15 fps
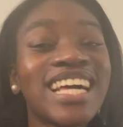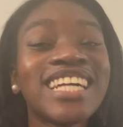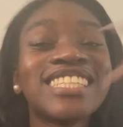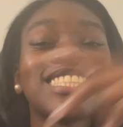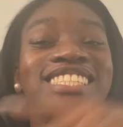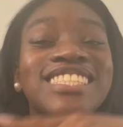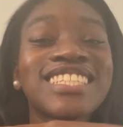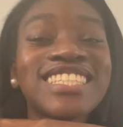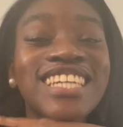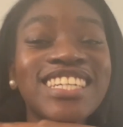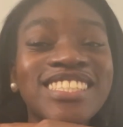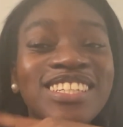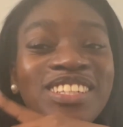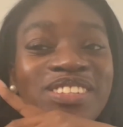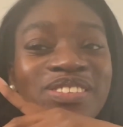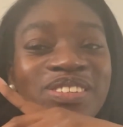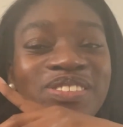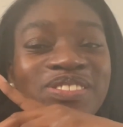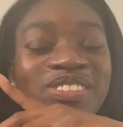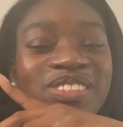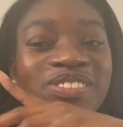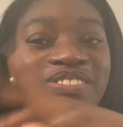So since I was the only one
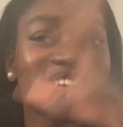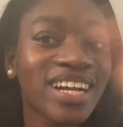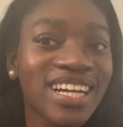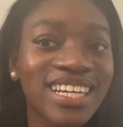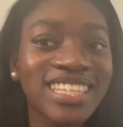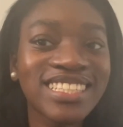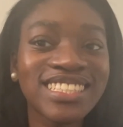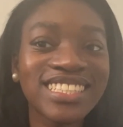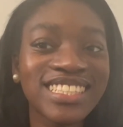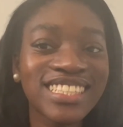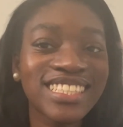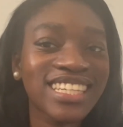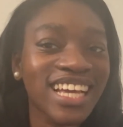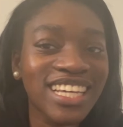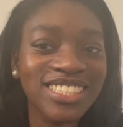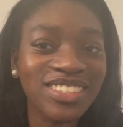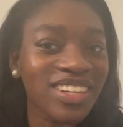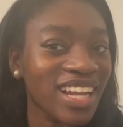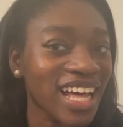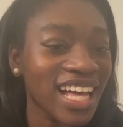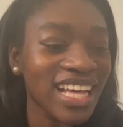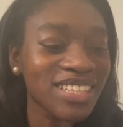who read, she just canceled
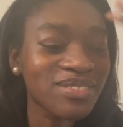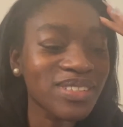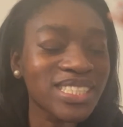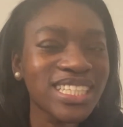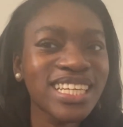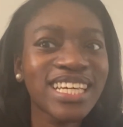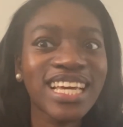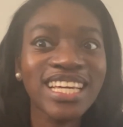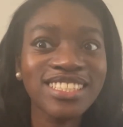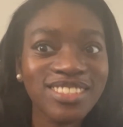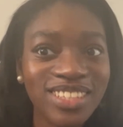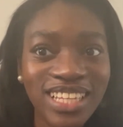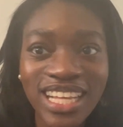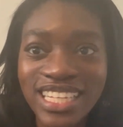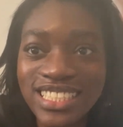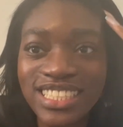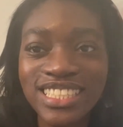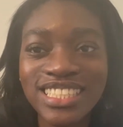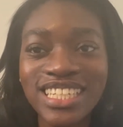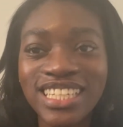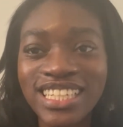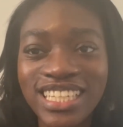class. Well, she didn't cancel class, she
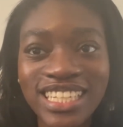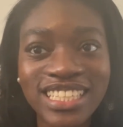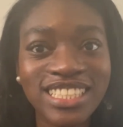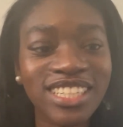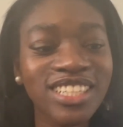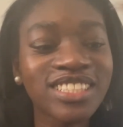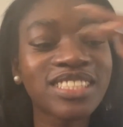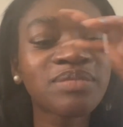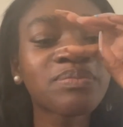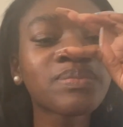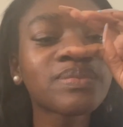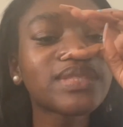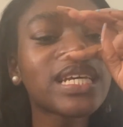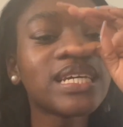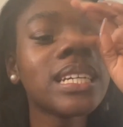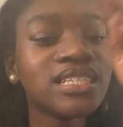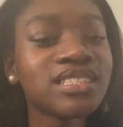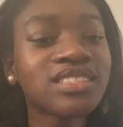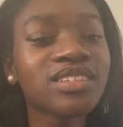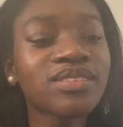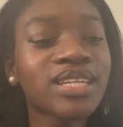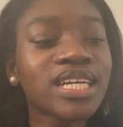just ended class early.
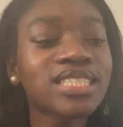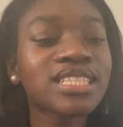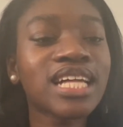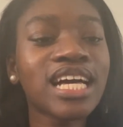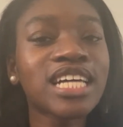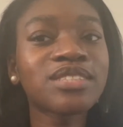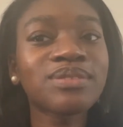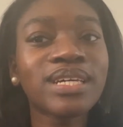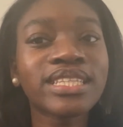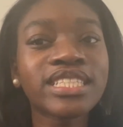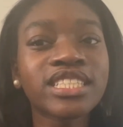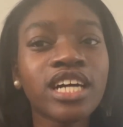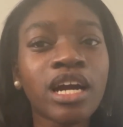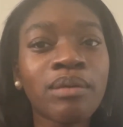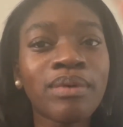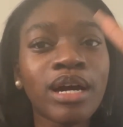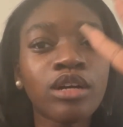So next class we have to talk about